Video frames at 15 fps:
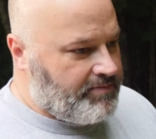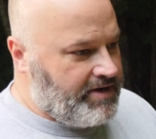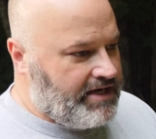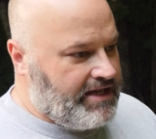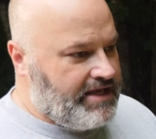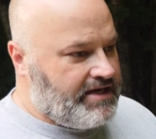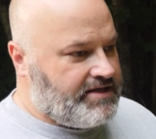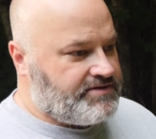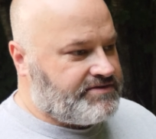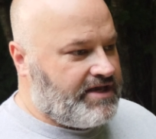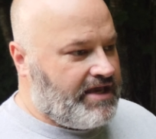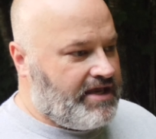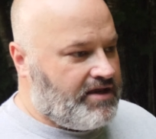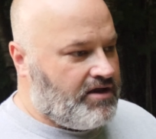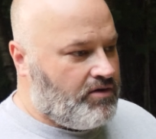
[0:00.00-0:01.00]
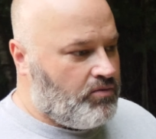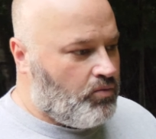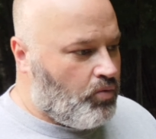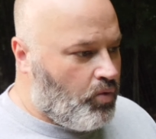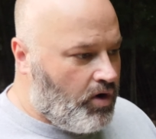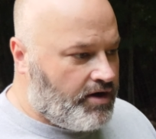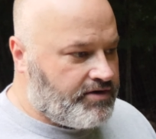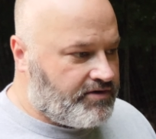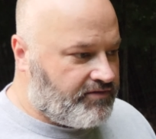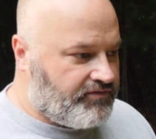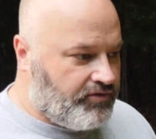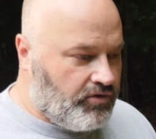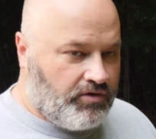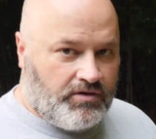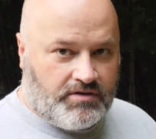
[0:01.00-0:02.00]
I mean, it is a
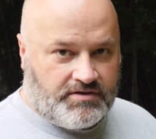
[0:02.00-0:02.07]
wonderful